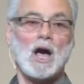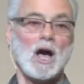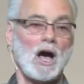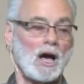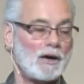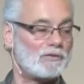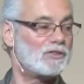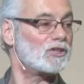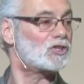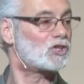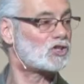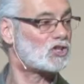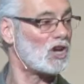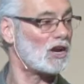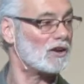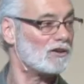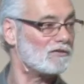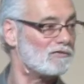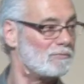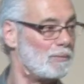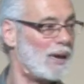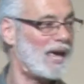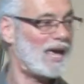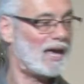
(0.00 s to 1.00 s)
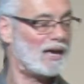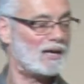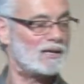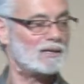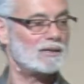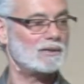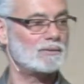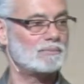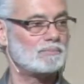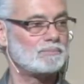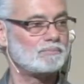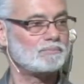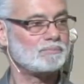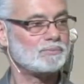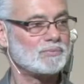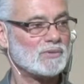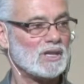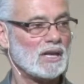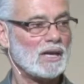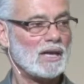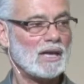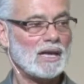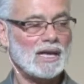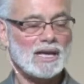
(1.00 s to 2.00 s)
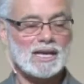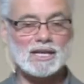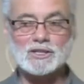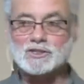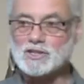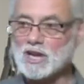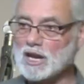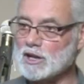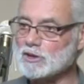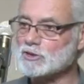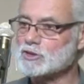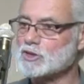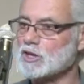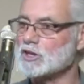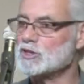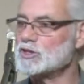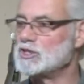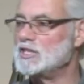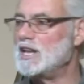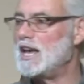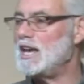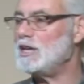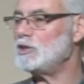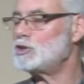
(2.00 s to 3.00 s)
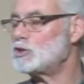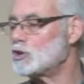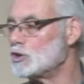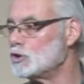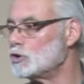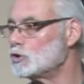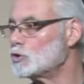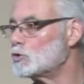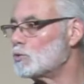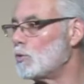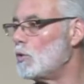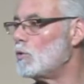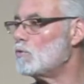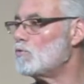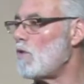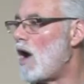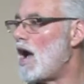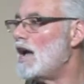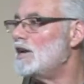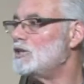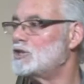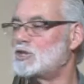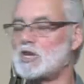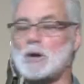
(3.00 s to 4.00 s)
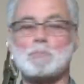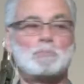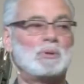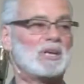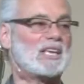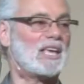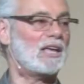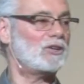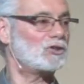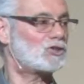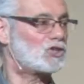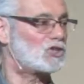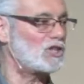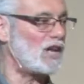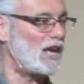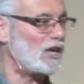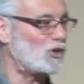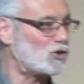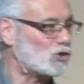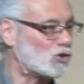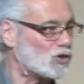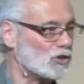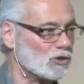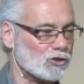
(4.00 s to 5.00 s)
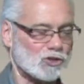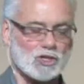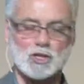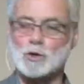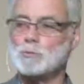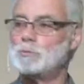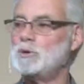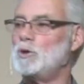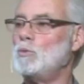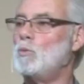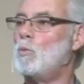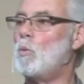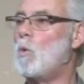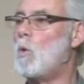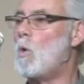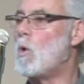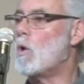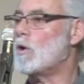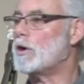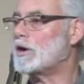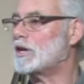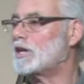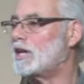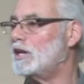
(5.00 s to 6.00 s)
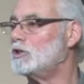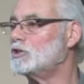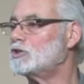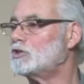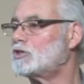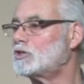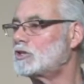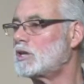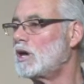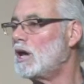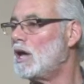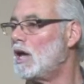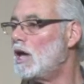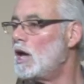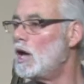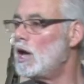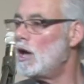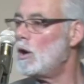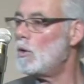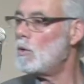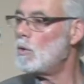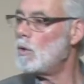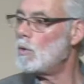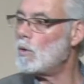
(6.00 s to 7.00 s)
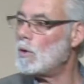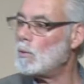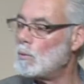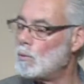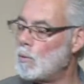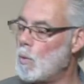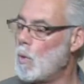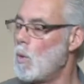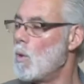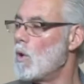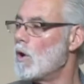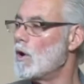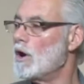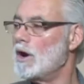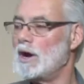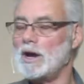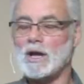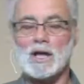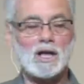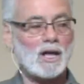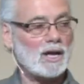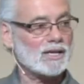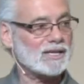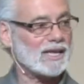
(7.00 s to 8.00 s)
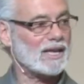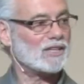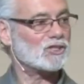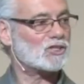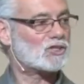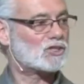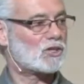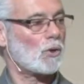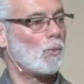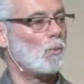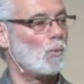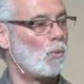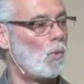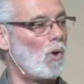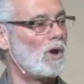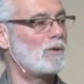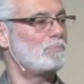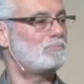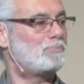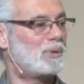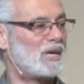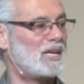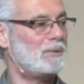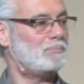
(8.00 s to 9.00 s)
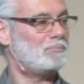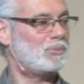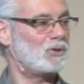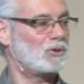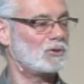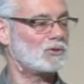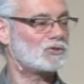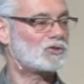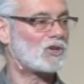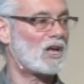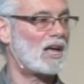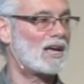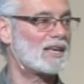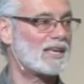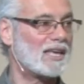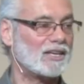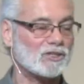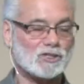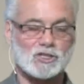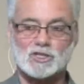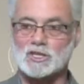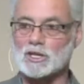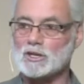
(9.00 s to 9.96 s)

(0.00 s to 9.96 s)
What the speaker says: of the Son of Man. He tells us nations will rise up against nations. There will be war against one people's against